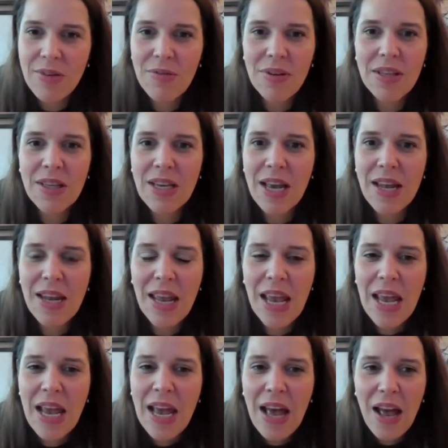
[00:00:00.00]
If it
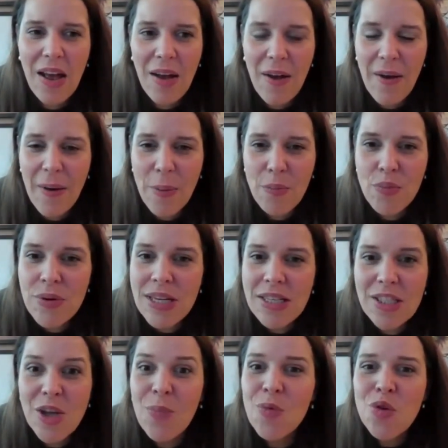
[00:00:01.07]
can
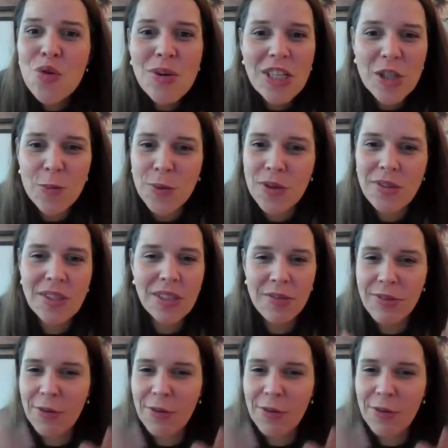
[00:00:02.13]
bring some new experience,